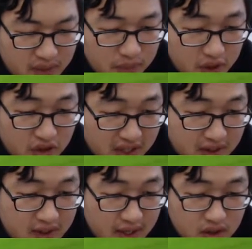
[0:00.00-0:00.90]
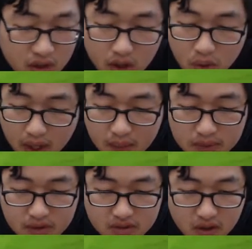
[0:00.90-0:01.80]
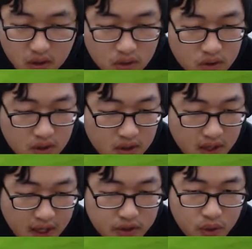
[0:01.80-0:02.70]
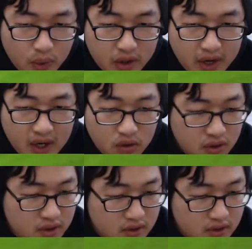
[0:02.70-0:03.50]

But you did kick the coke habit, so I don't know why you're angry.